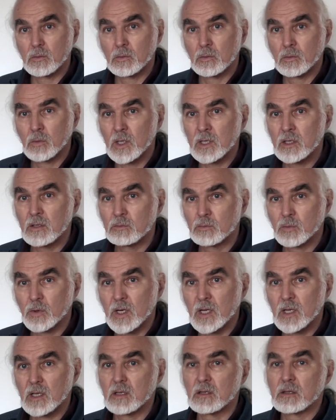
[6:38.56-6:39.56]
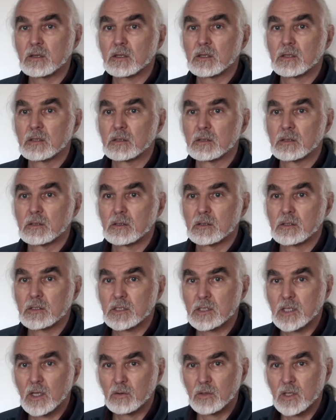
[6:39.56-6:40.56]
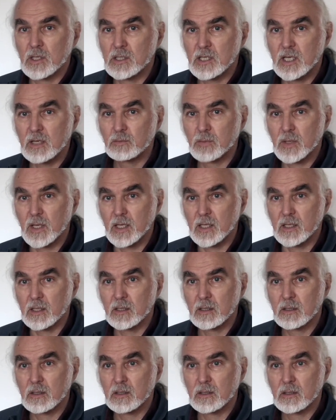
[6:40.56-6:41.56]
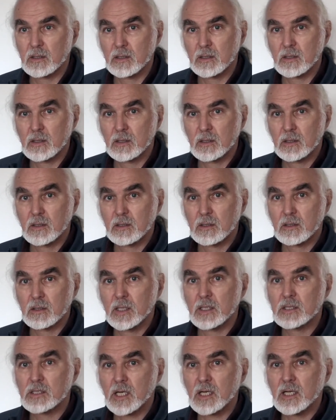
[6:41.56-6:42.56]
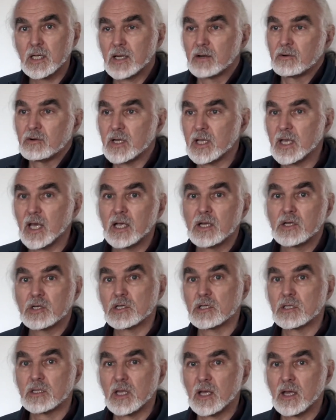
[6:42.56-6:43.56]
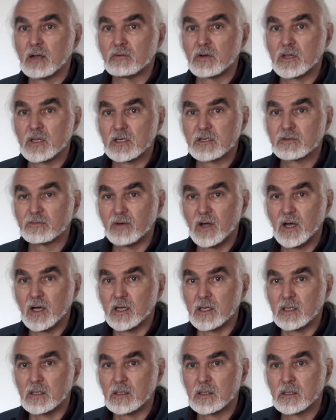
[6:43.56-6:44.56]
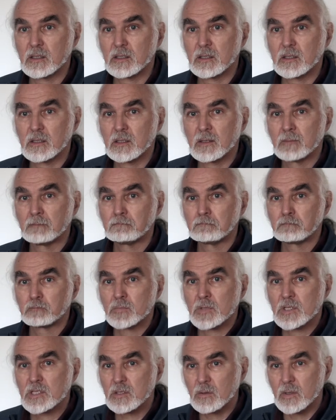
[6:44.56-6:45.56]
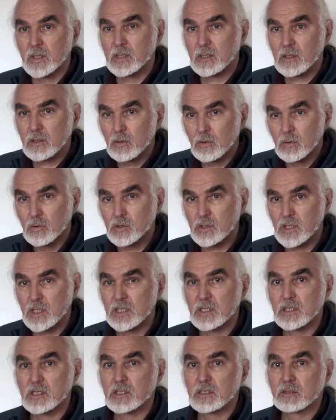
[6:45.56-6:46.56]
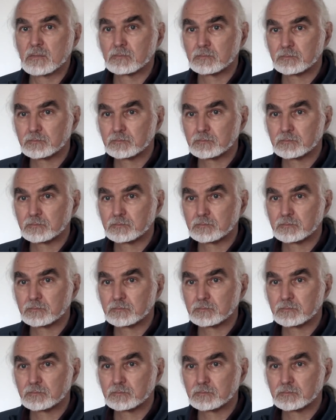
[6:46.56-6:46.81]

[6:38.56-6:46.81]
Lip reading: When you breathe slowly and deeply, it's a clear indication that everything's fine. So it causes